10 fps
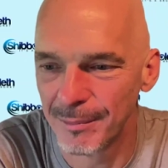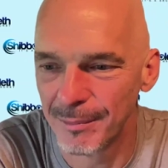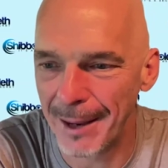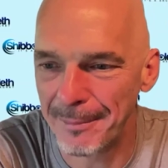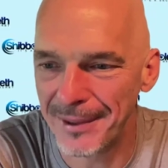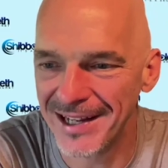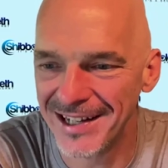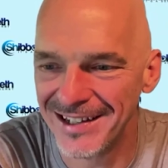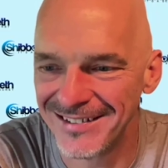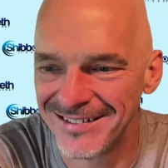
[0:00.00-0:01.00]
Bye,
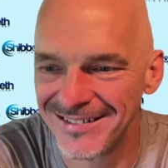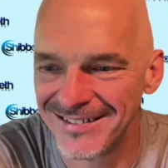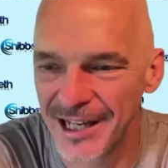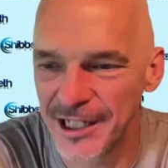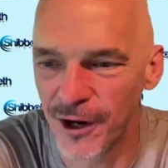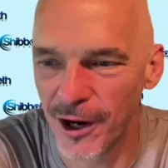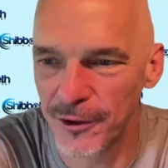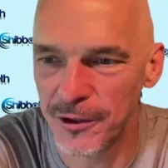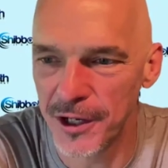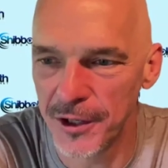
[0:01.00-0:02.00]
Penny. Thanks for all
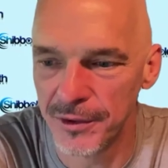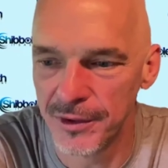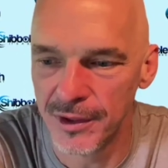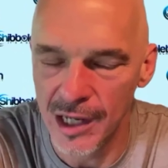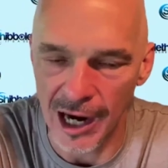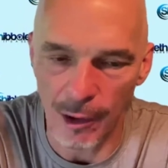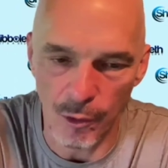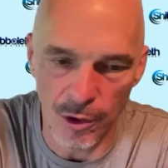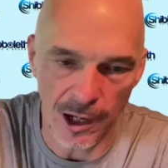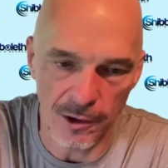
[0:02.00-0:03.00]
you do. All right,
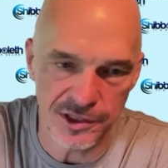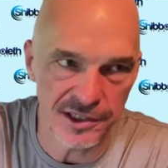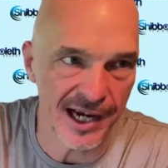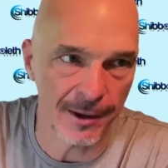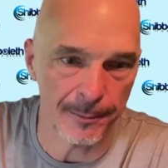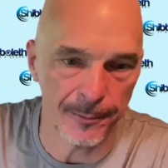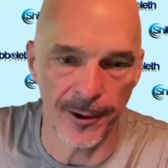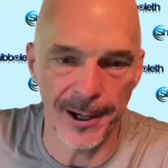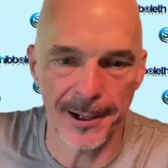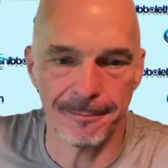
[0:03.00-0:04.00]
we'll close this out in
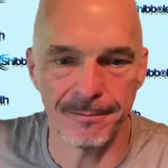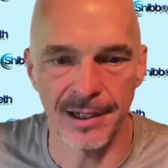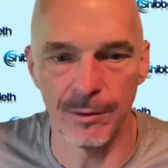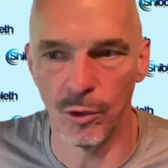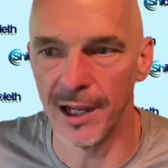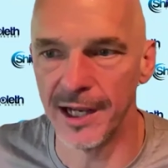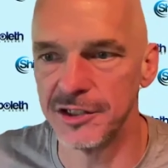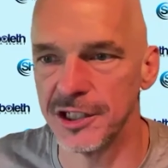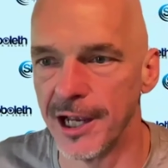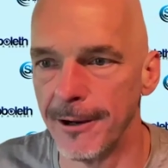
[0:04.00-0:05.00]
prayer and we'll
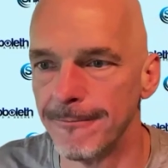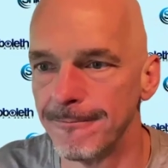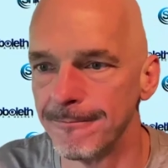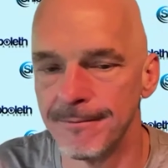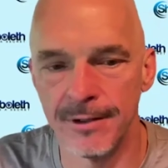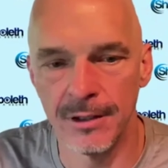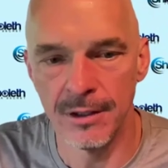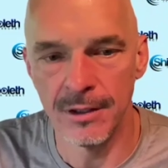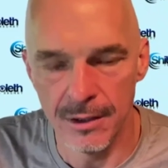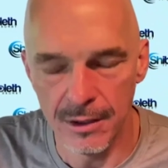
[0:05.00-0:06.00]
let you go.
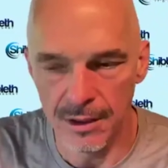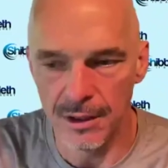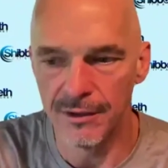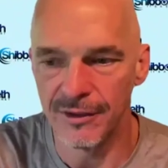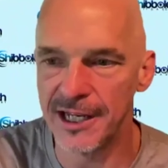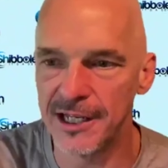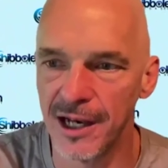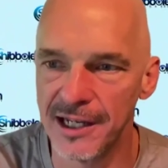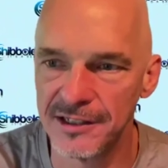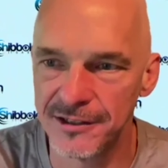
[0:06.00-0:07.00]
Thank you,
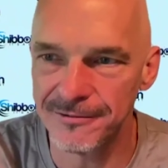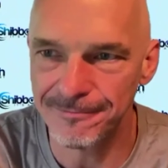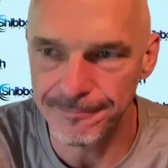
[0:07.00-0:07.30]
Lisa.